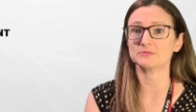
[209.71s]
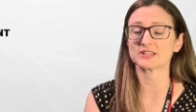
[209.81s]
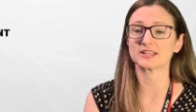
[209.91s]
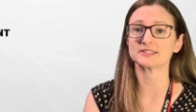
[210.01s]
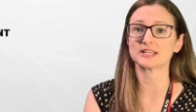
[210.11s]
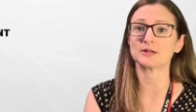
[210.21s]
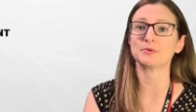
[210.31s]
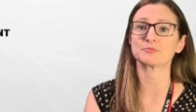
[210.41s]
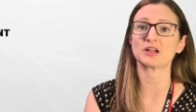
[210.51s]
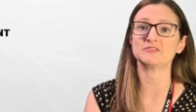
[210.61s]
I can set up a
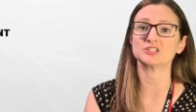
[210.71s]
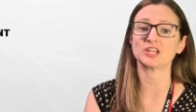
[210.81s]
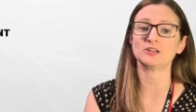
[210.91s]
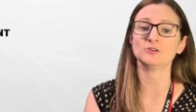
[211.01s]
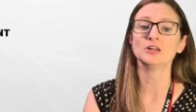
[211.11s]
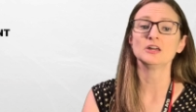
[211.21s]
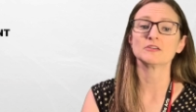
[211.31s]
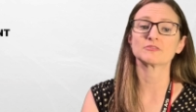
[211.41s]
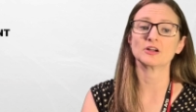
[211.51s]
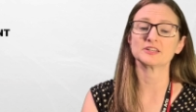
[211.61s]
private channel
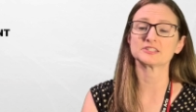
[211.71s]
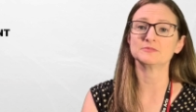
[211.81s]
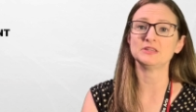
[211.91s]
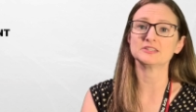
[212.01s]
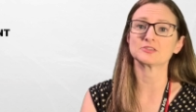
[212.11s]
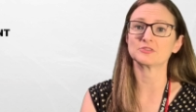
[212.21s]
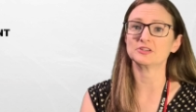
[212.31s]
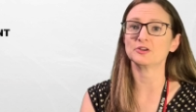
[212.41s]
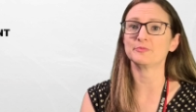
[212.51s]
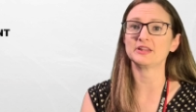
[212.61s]
for us to meet so that
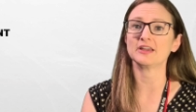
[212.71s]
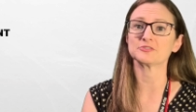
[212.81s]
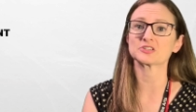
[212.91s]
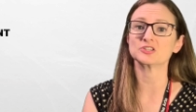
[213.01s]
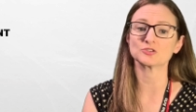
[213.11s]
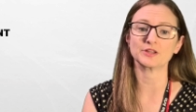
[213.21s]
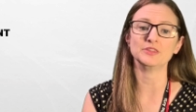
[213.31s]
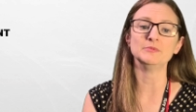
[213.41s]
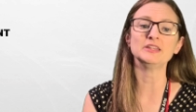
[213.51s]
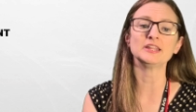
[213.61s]
nobody else can join the
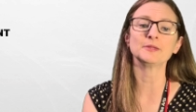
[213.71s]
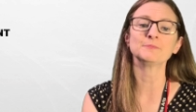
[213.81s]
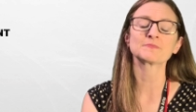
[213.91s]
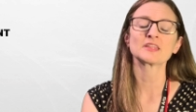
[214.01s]
meeting,